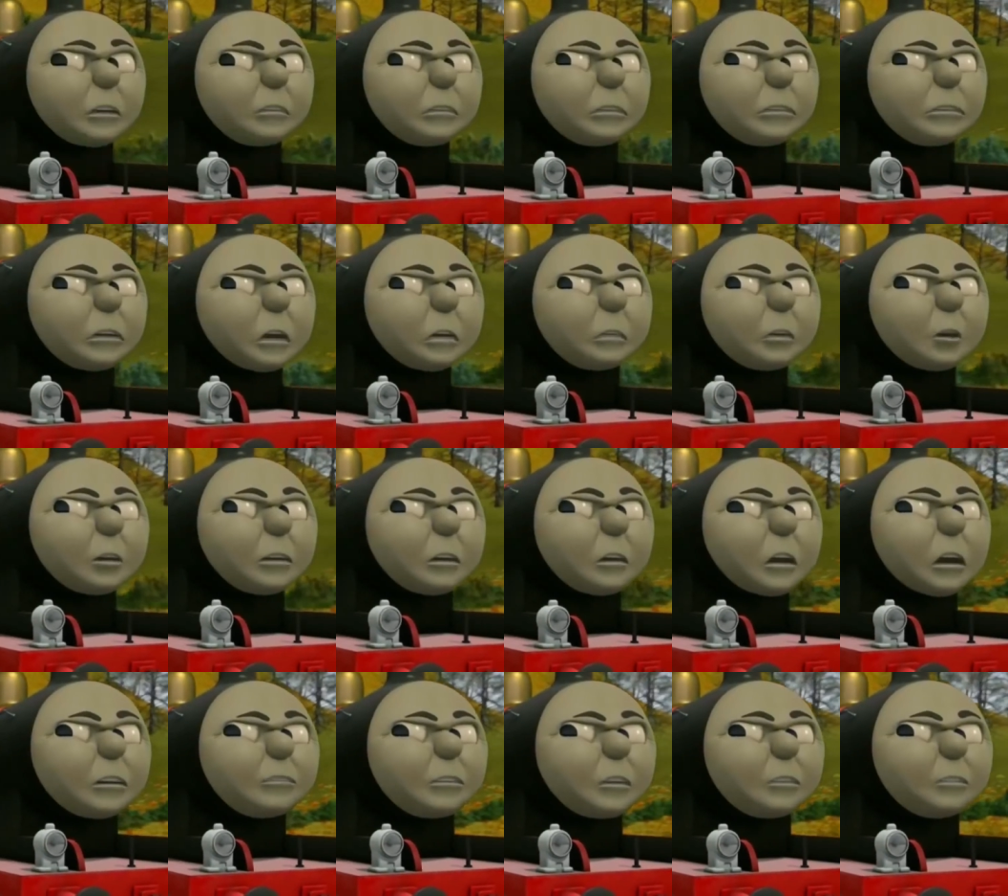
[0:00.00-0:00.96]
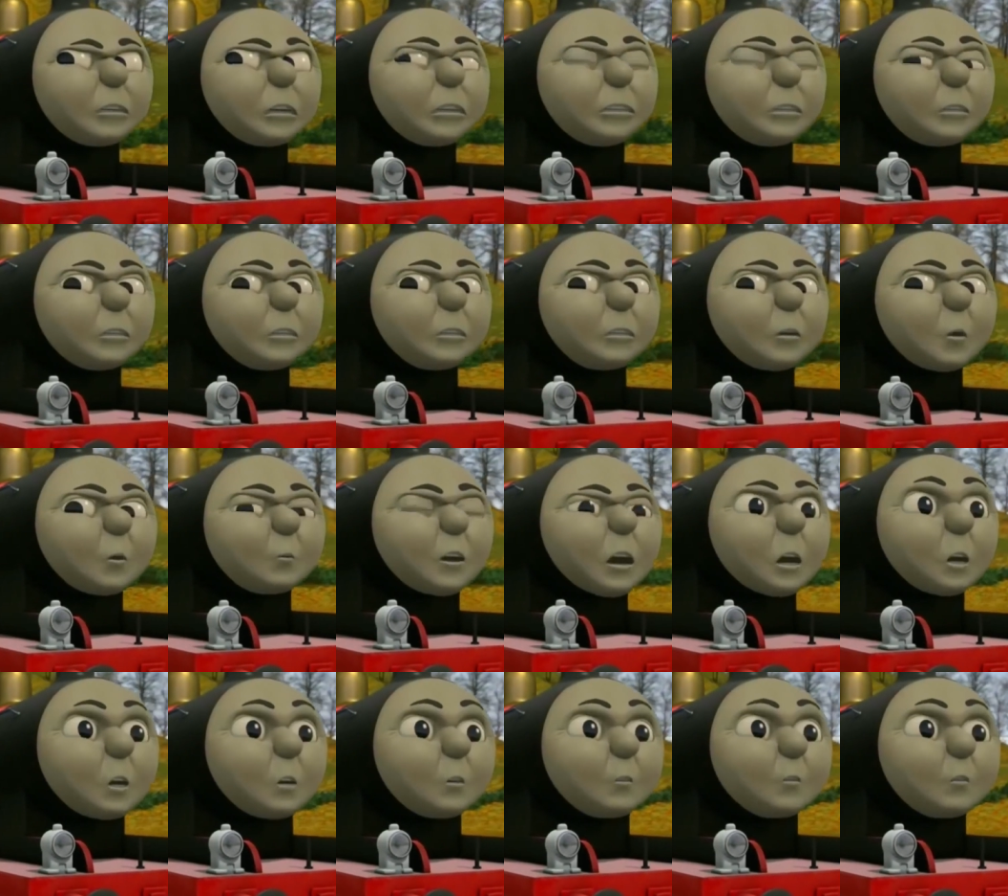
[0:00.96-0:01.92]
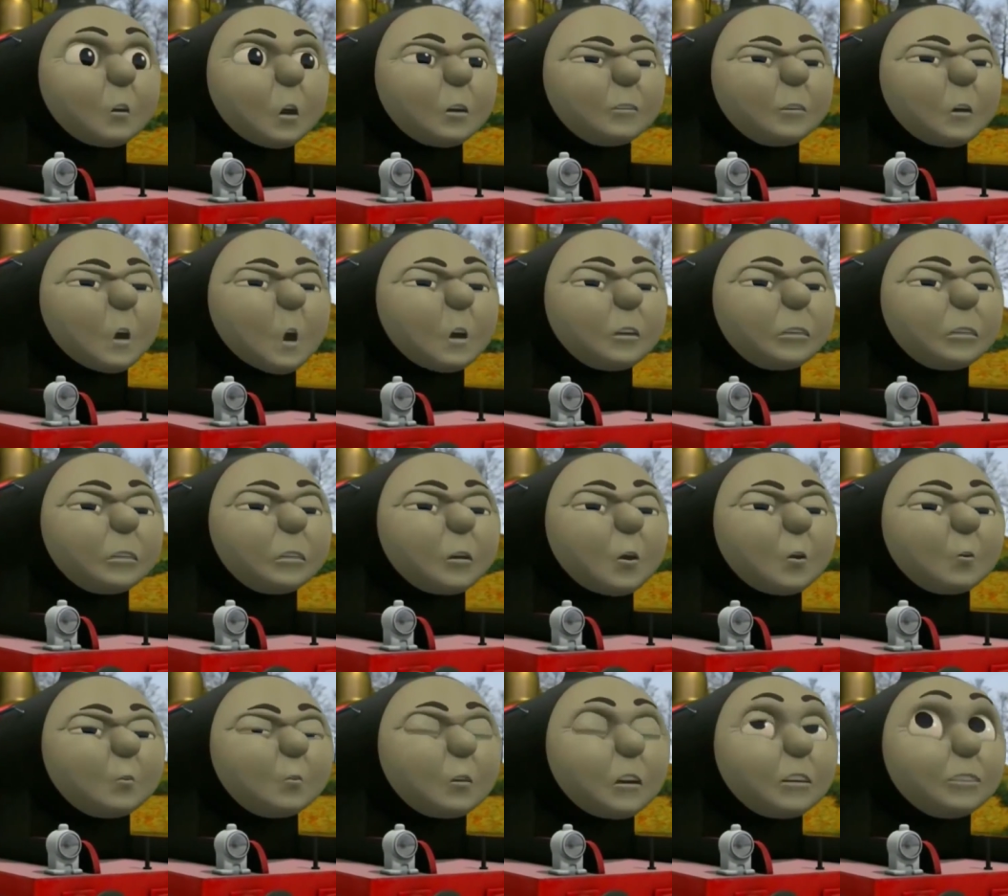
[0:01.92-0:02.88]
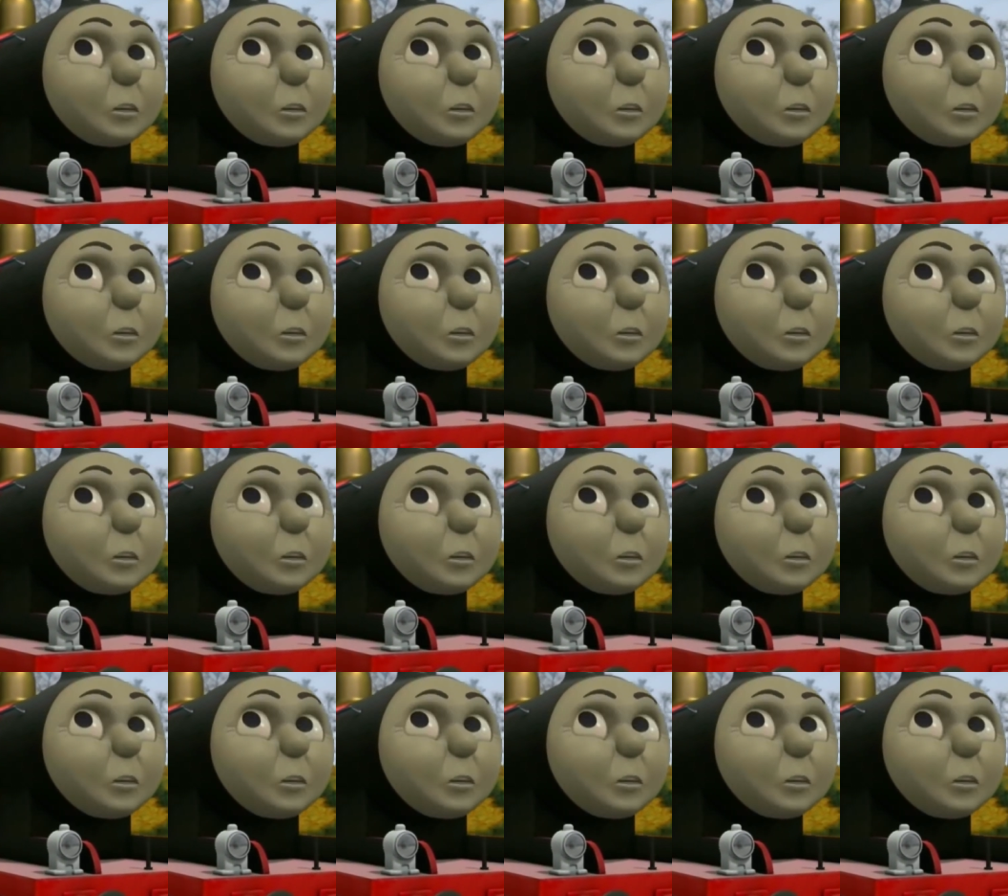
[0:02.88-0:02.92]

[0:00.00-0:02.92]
Duck's had the accident. We're just going to